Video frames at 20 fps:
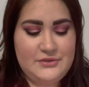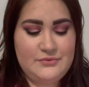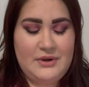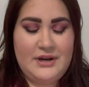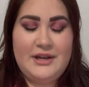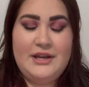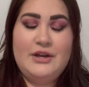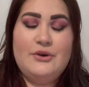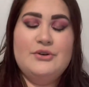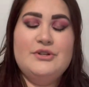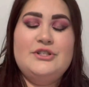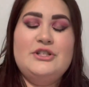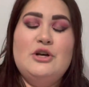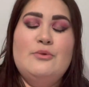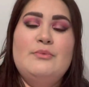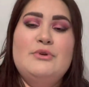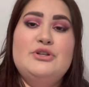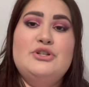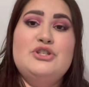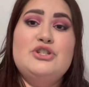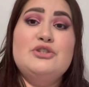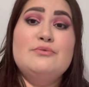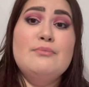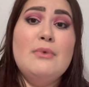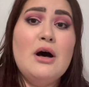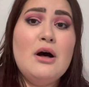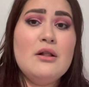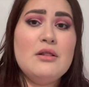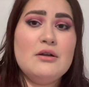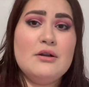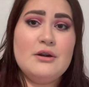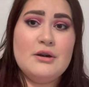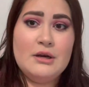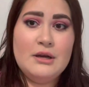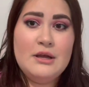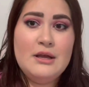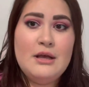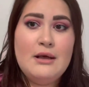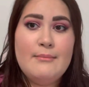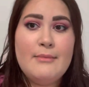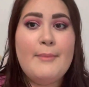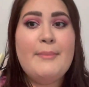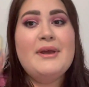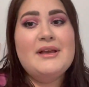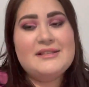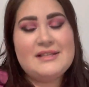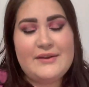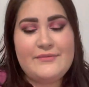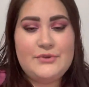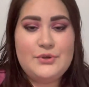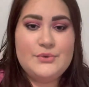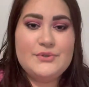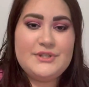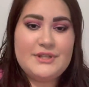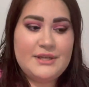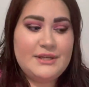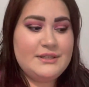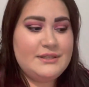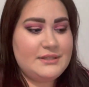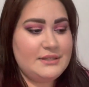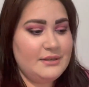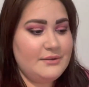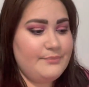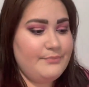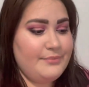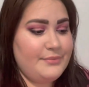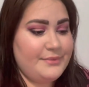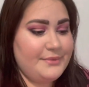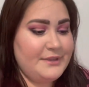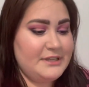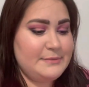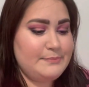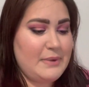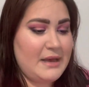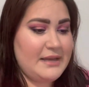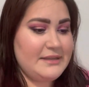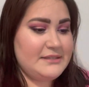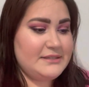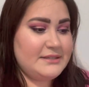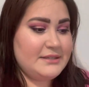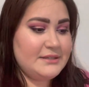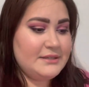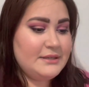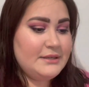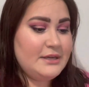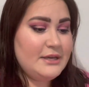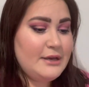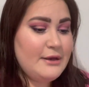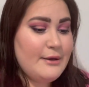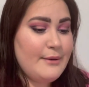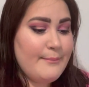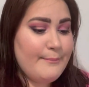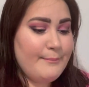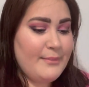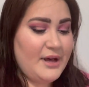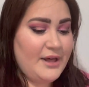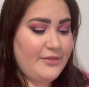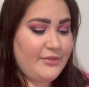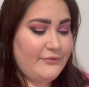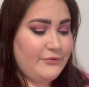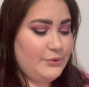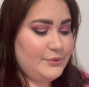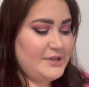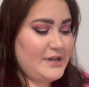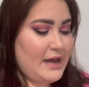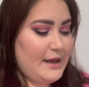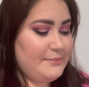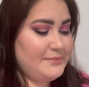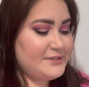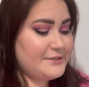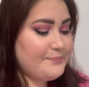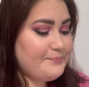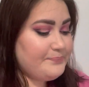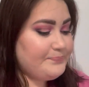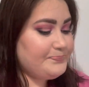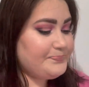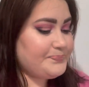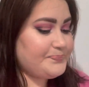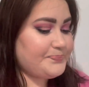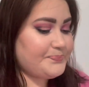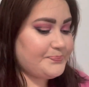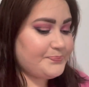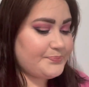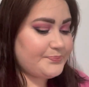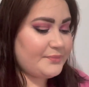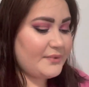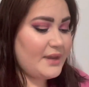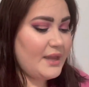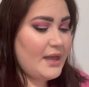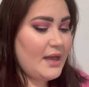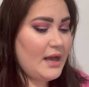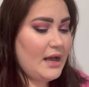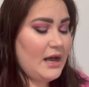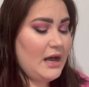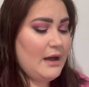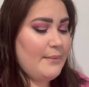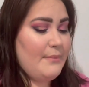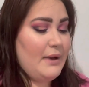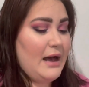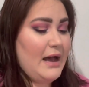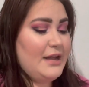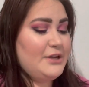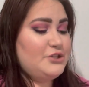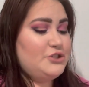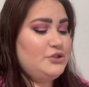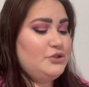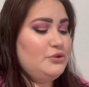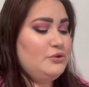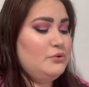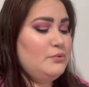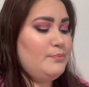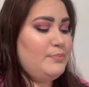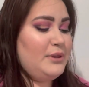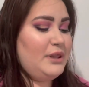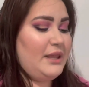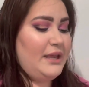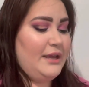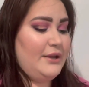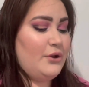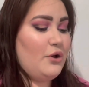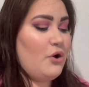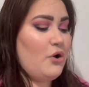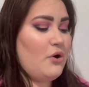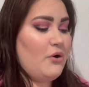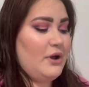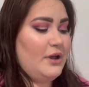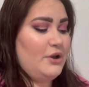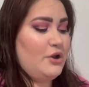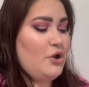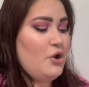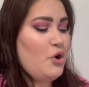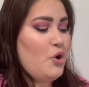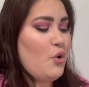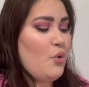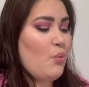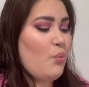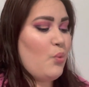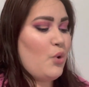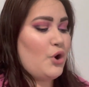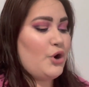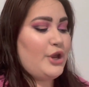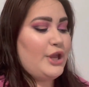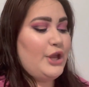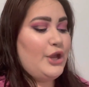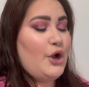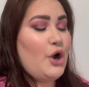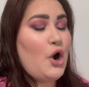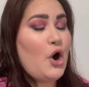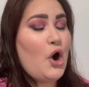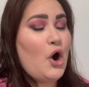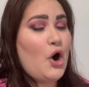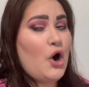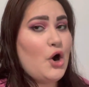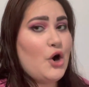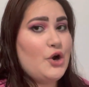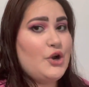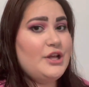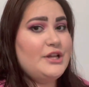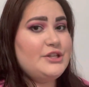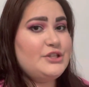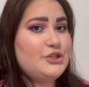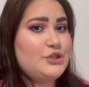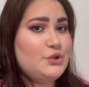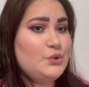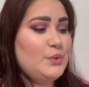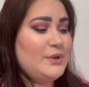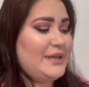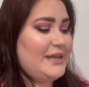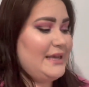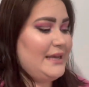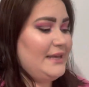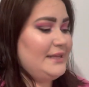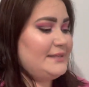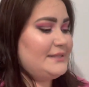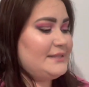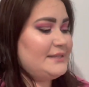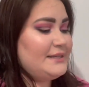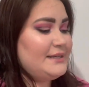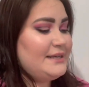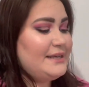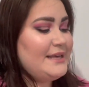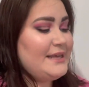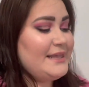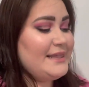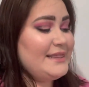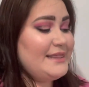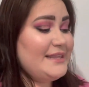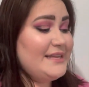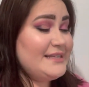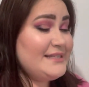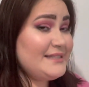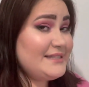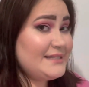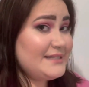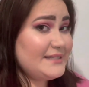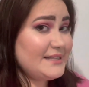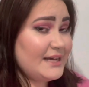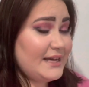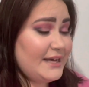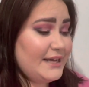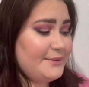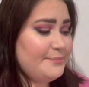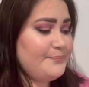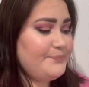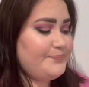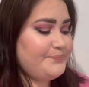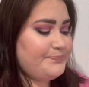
right here is so much smaller, but because I've used this past month a few times. I do plan on working hard to get this done.